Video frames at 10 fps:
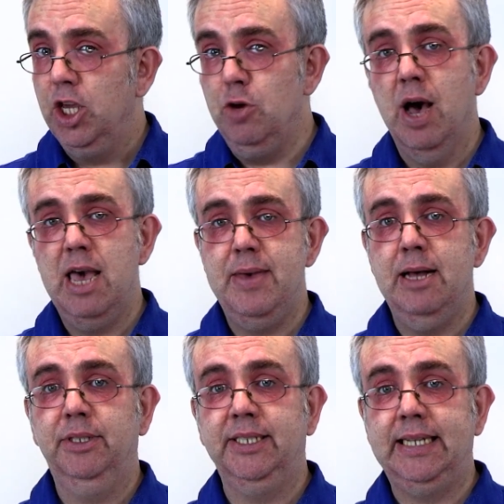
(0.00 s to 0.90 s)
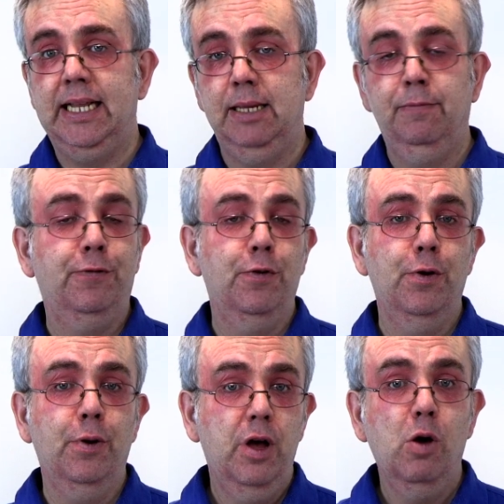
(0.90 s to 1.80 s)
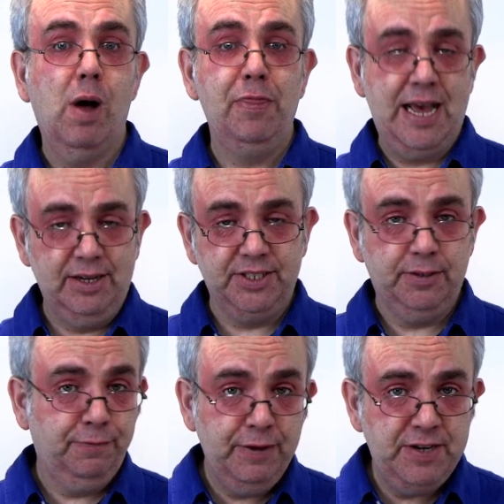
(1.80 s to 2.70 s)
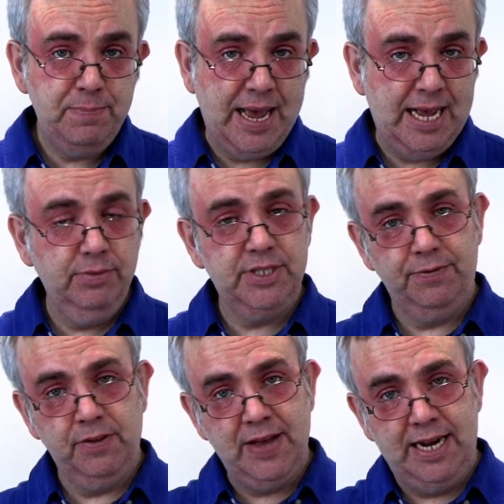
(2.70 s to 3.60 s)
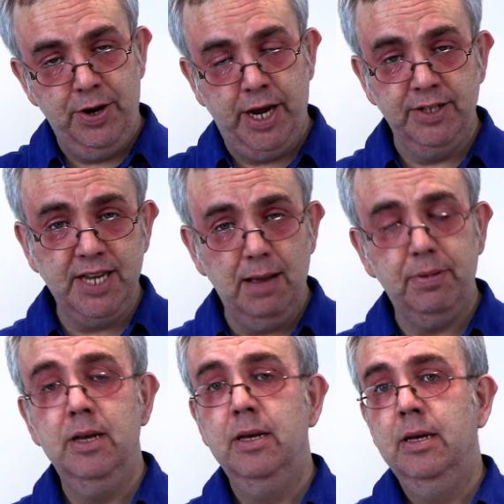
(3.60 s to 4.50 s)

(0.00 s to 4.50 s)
you might be able to sell them for £1,050 if the value goes up,